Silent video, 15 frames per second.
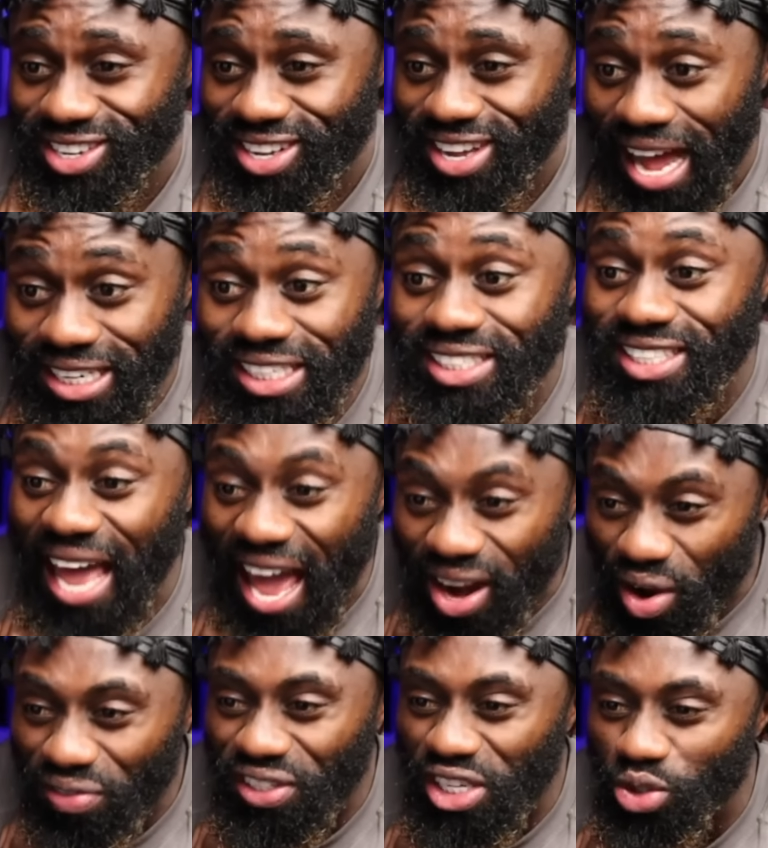And the title
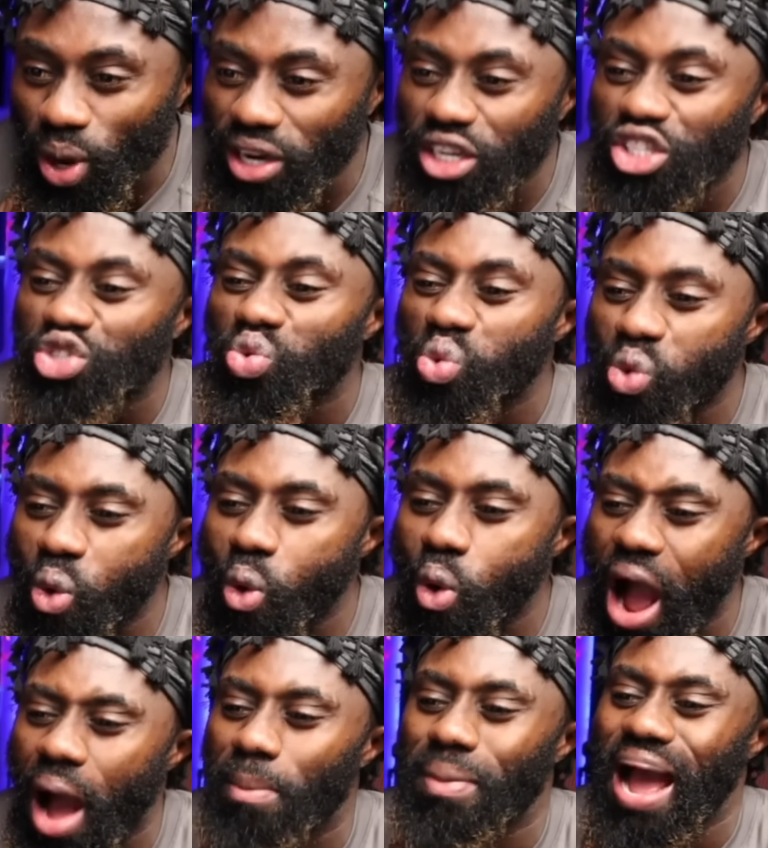of this one is Who
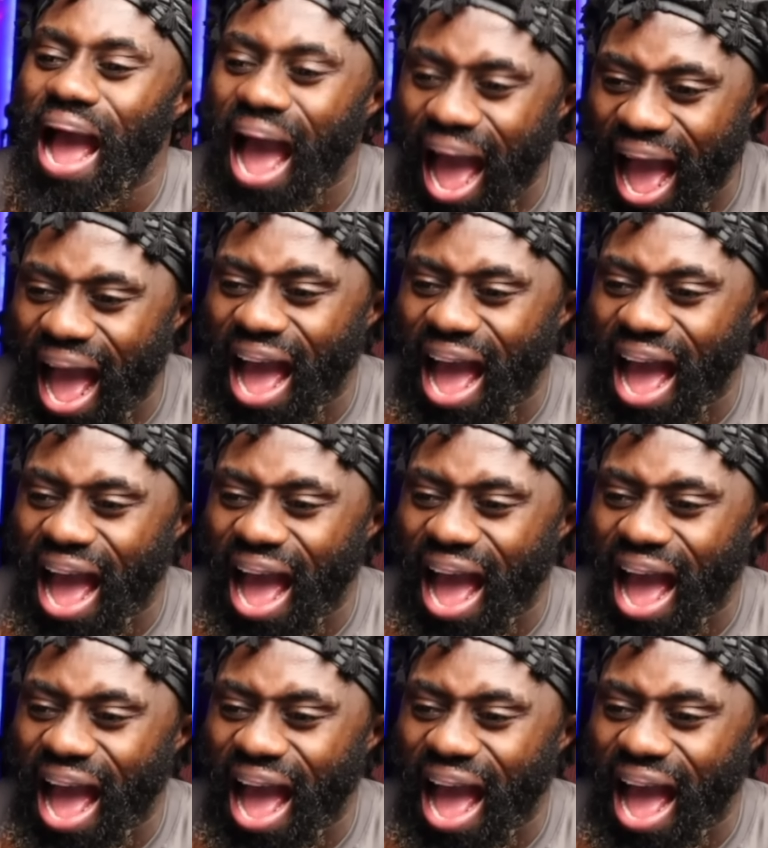Am I?